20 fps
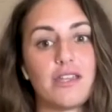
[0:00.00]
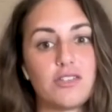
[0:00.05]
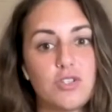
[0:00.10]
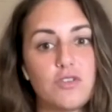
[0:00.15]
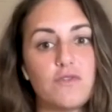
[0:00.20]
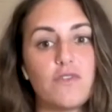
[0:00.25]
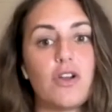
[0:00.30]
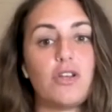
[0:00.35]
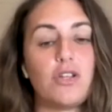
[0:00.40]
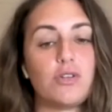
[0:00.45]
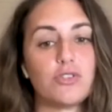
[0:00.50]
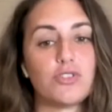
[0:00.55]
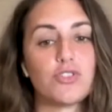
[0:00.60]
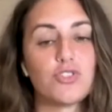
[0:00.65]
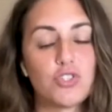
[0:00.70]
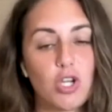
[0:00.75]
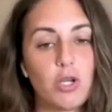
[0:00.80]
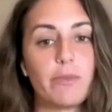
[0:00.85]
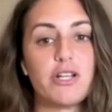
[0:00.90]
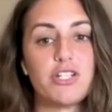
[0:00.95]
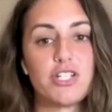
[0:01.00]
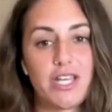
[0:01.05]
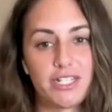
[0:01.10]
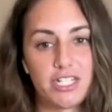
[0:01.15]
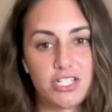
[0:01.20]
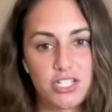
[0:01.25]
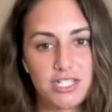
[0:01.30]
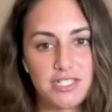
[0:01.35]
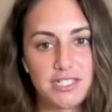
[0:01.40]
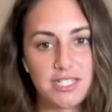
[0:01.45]
because you've only got so much
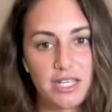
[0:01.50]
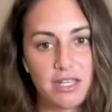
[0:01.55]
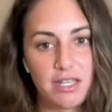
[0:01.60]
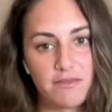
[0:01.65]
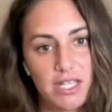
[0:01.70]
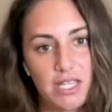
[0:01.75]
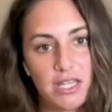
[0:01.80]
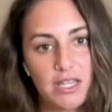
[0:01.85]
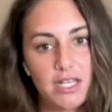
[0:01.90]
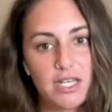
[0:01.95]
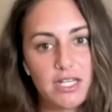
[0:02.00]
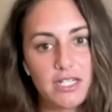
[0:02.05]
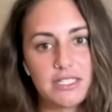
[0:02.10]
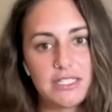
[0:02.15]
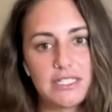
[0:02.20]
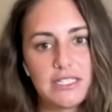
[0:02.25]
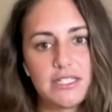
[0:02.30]
energy to give either.